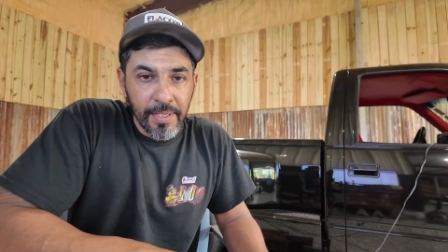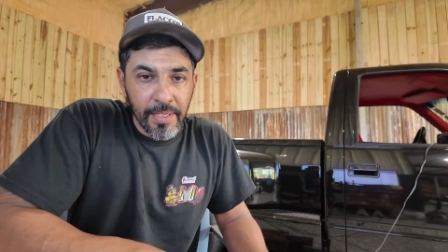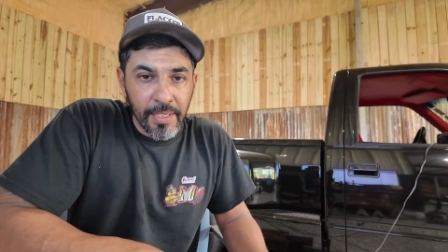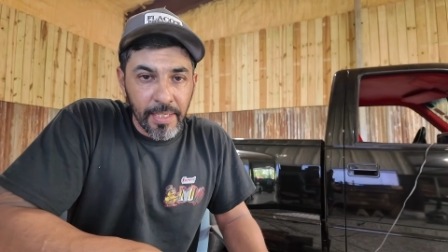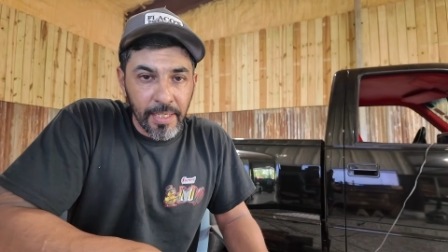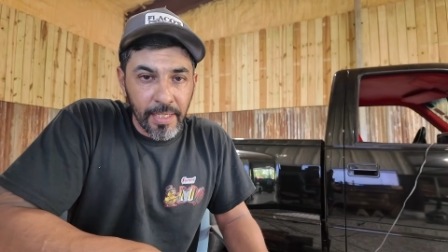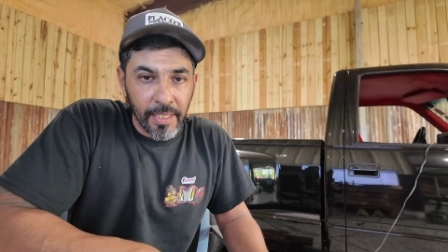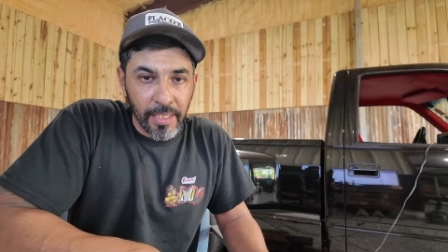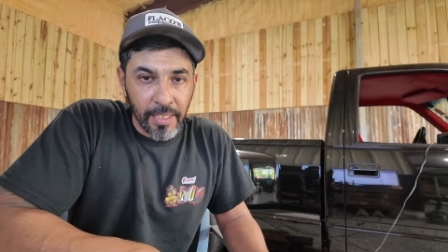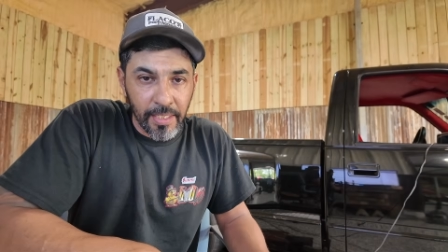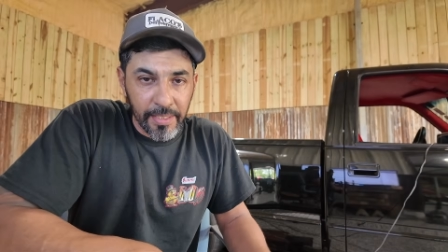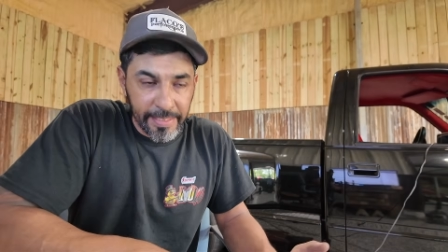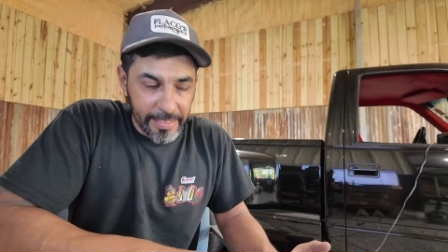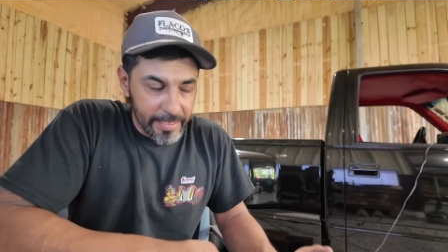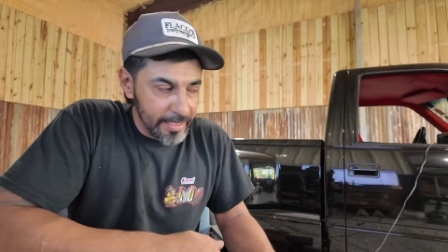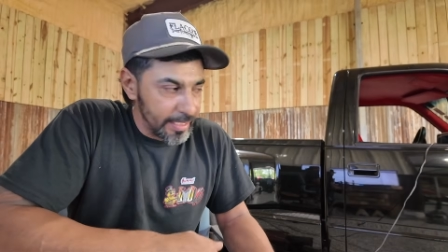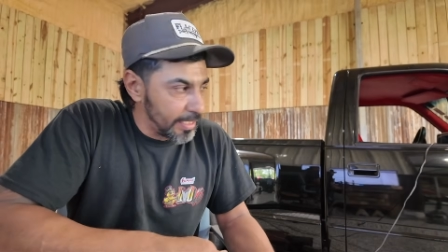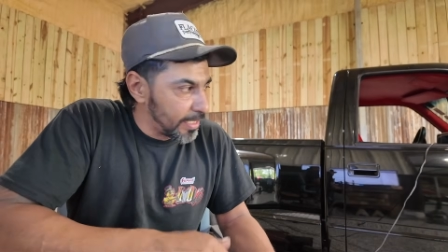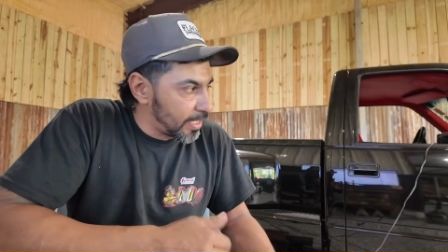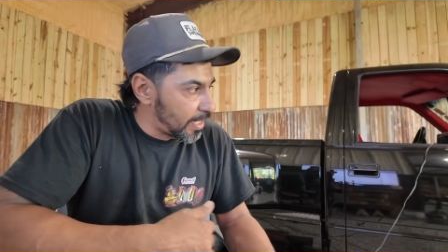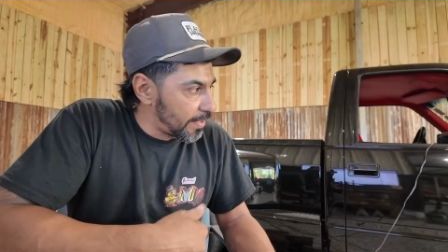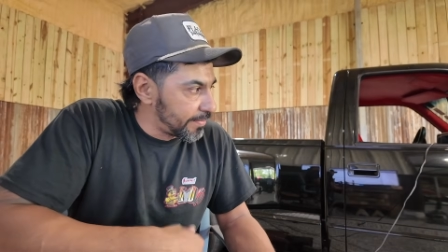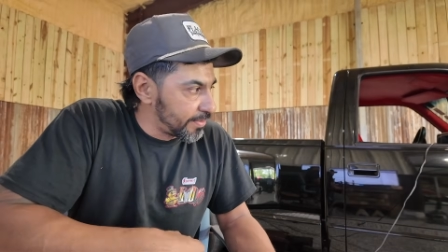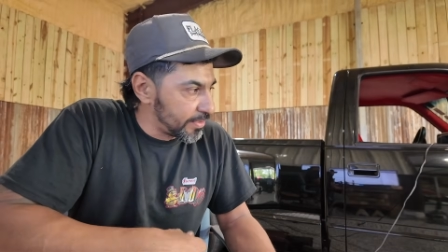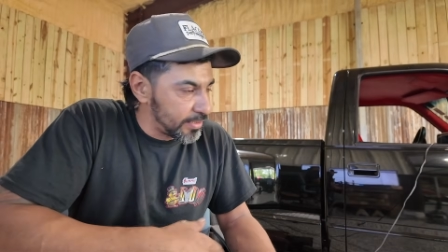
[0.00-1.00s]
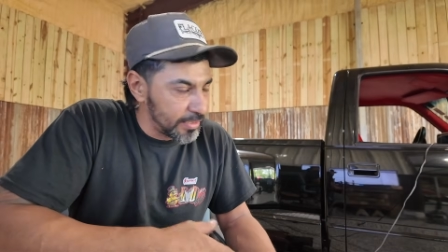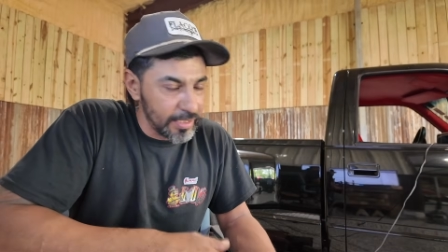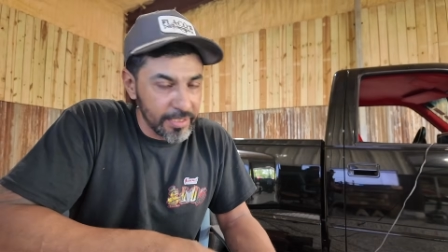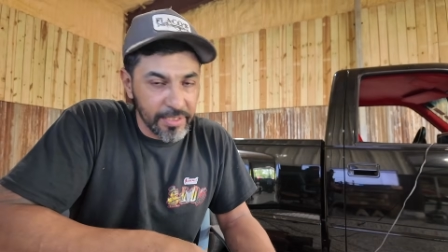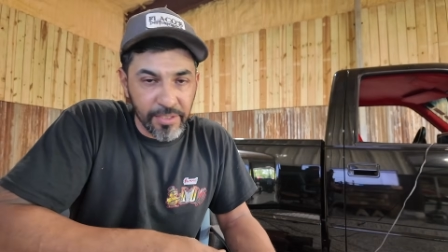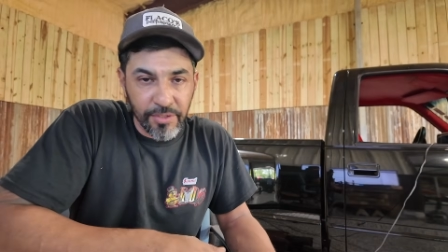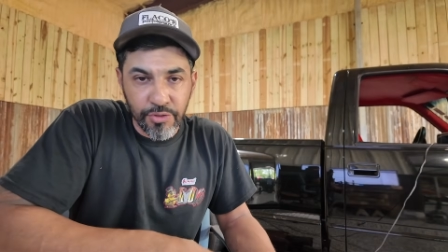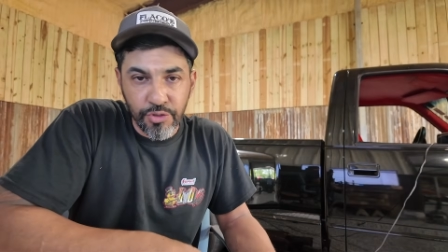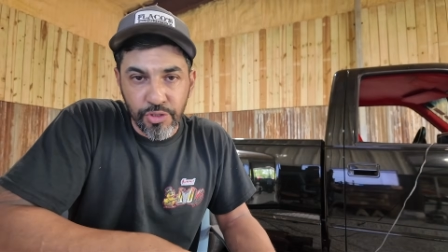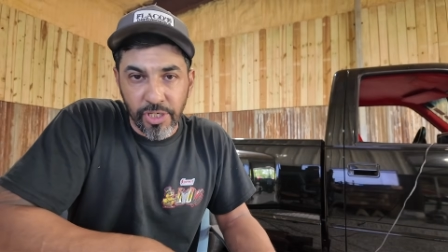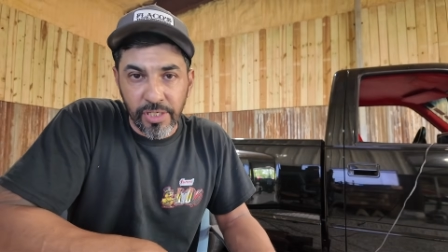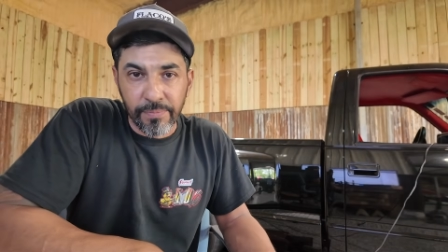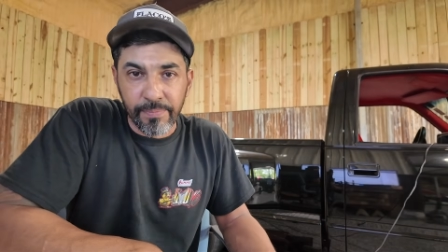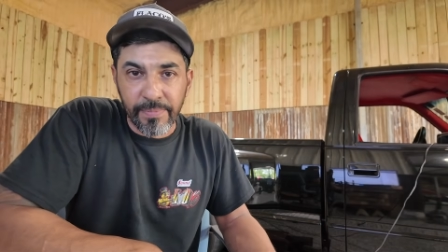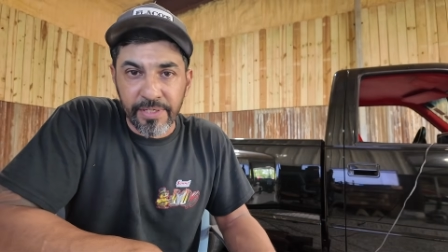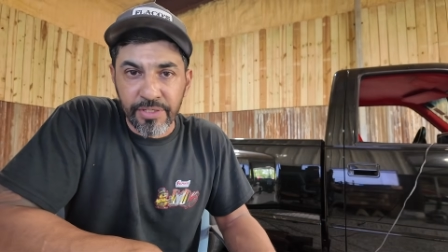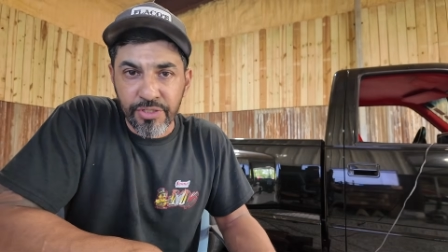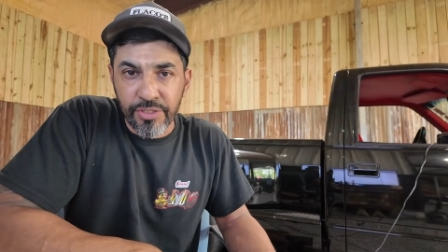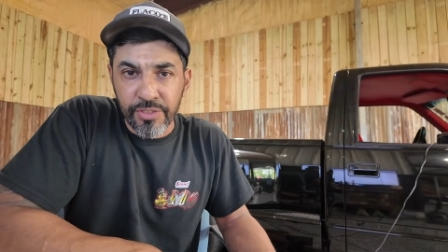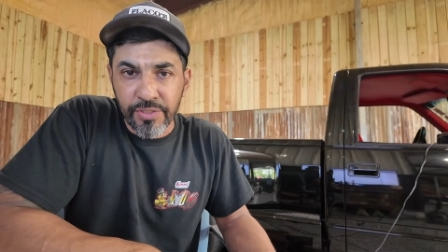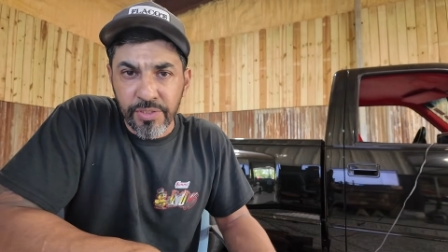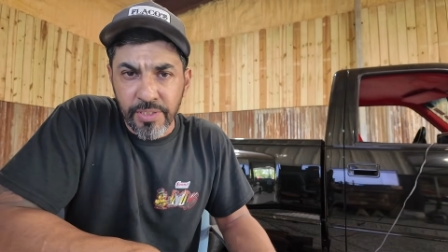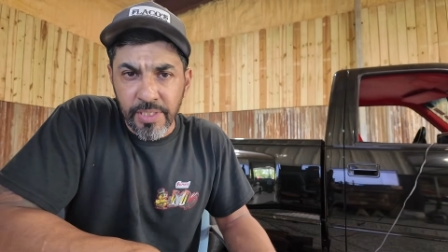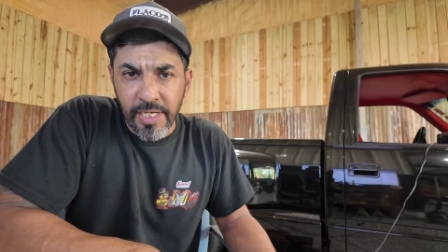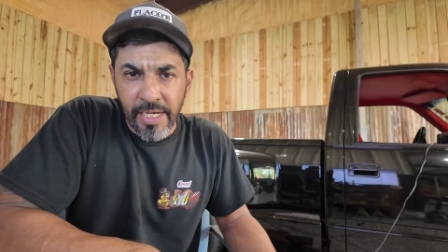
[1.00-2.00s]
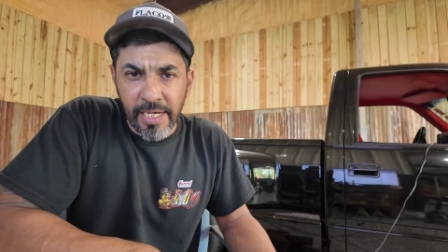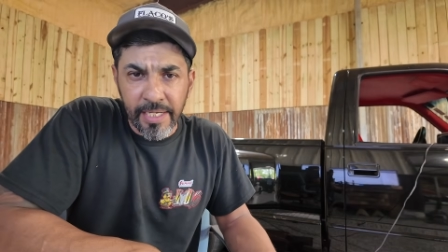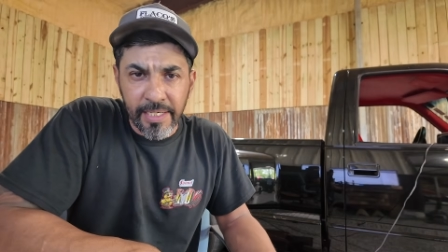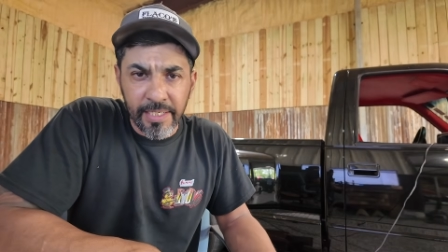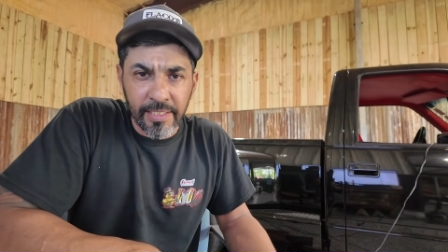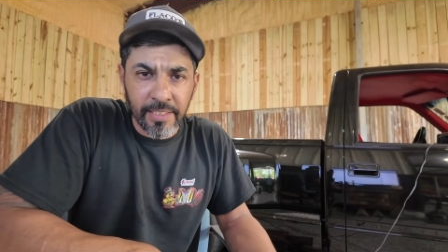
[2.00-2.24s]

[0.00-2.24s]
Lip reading: and then obviously the transmission side,